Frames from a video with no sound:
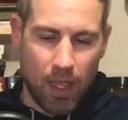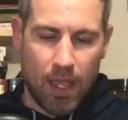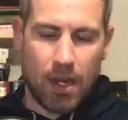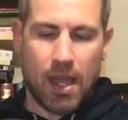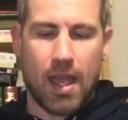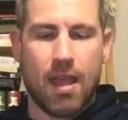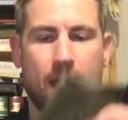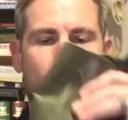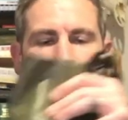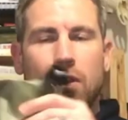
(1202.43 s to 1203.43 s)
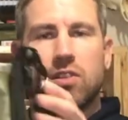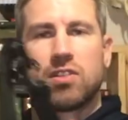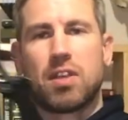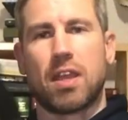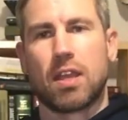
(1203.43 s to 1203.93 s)
And I have a
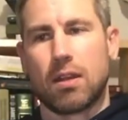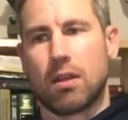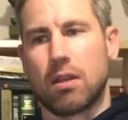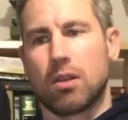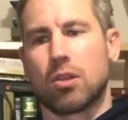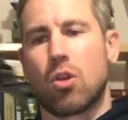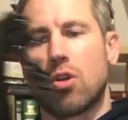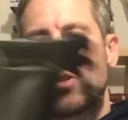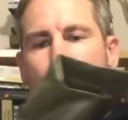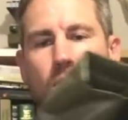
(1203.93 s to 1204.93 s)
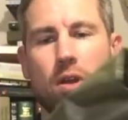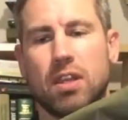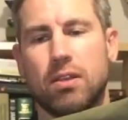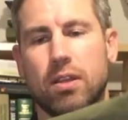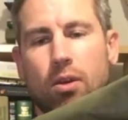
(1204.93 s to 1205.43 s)
second larger
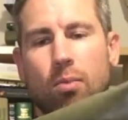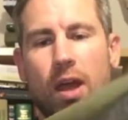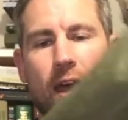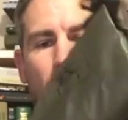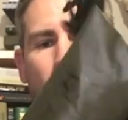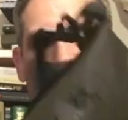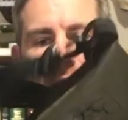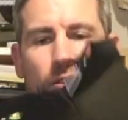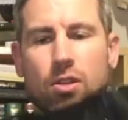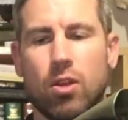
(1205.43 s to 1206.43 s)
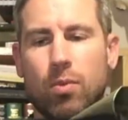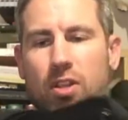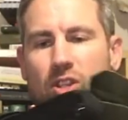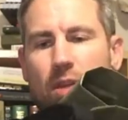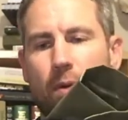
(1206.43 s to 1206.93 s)
10-liter bag. It's a little
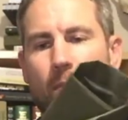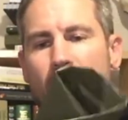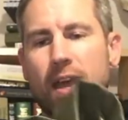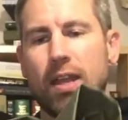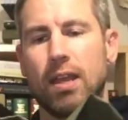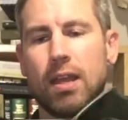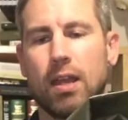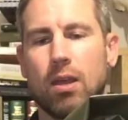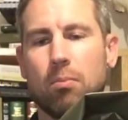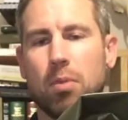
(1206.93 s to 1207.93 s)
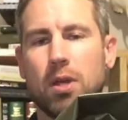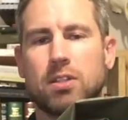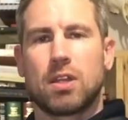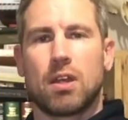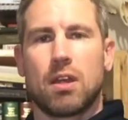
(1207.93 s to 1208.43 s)
bit cheaper bag,
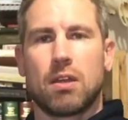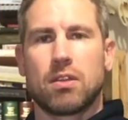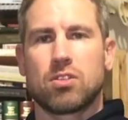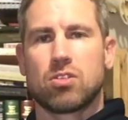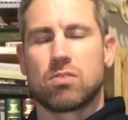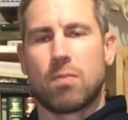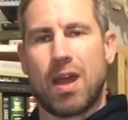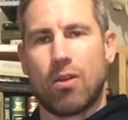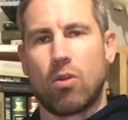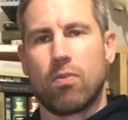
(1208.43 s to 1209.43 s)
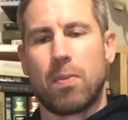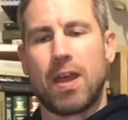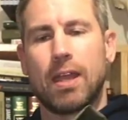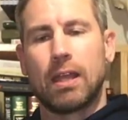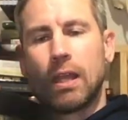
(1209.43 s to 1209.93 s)
but this is by Earth
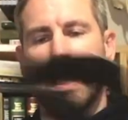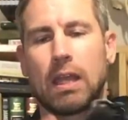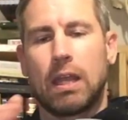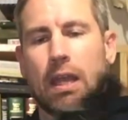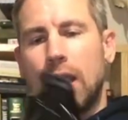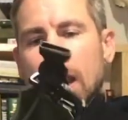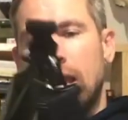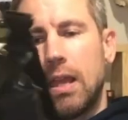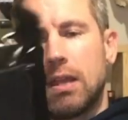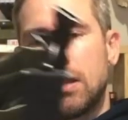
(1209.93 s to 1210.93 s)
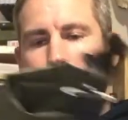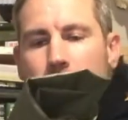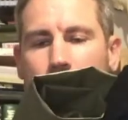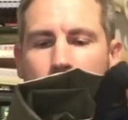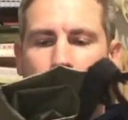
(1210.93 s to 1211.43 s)
Pack. And
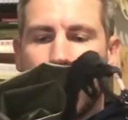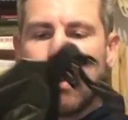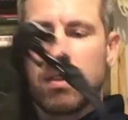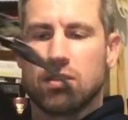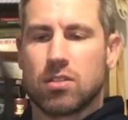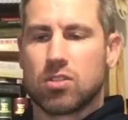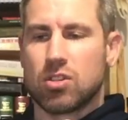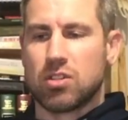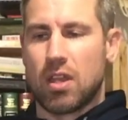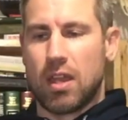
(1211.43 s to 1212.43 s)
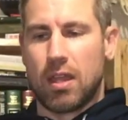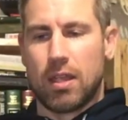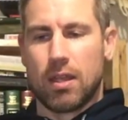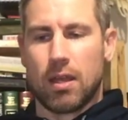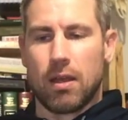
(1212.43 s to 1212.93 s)
again, this is just
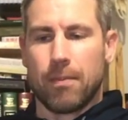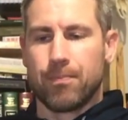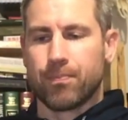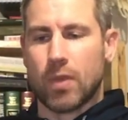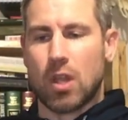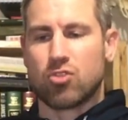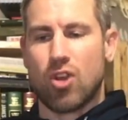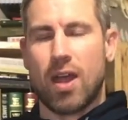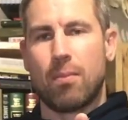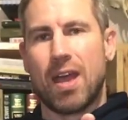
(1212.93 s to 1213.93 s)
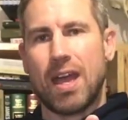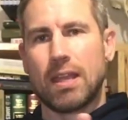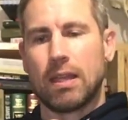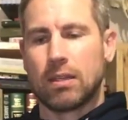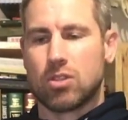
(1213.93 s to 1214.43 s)
a dry
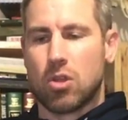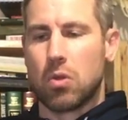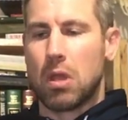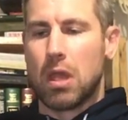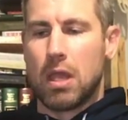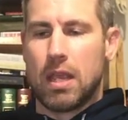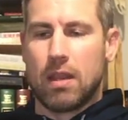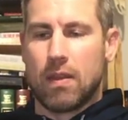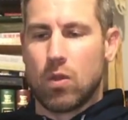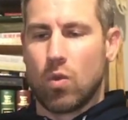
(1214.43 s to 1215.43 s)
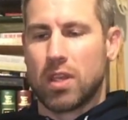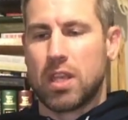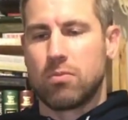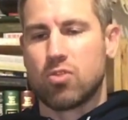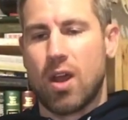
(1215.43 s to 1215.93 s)
bag. So anything you want to
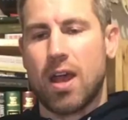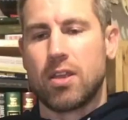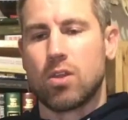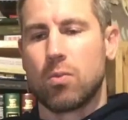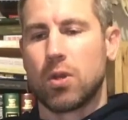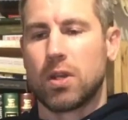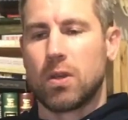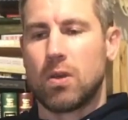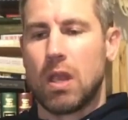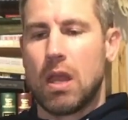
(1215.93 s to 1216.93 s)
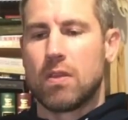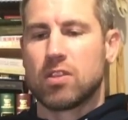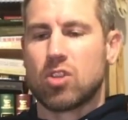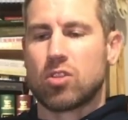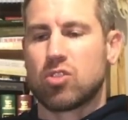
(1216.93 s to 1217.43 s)
keep dry, you can put in here.
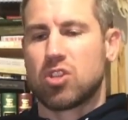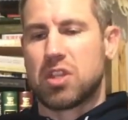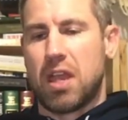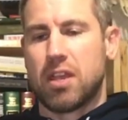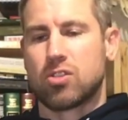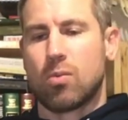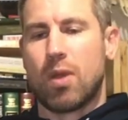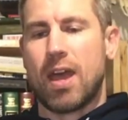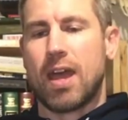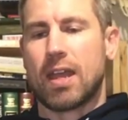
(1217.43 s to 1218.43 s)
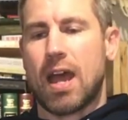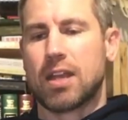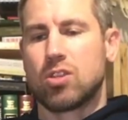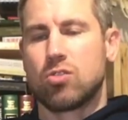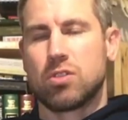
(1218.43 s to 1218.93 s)
This is also just an extra bag. I
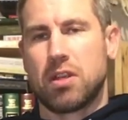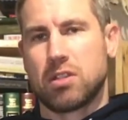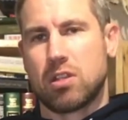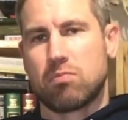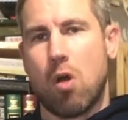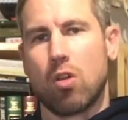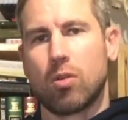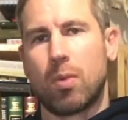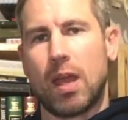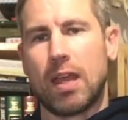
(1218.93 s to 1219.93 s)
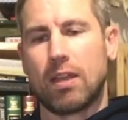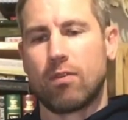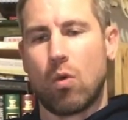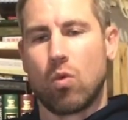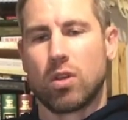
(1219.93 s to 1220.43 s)
can use it as a smaller bag
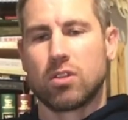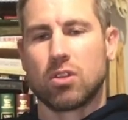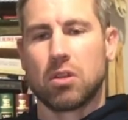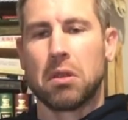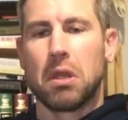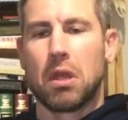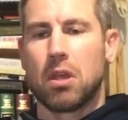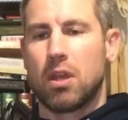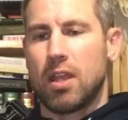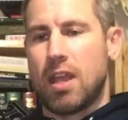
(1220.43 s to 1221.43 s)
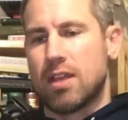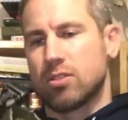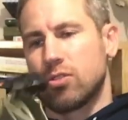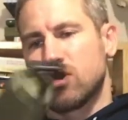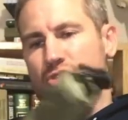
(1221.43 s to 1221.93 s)
if I wanted to. It has
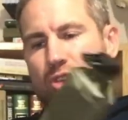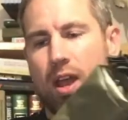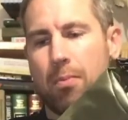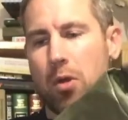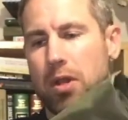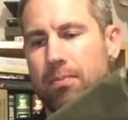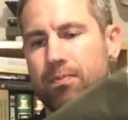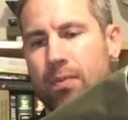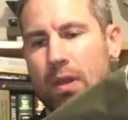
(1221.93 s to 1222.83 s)
a little strap on it,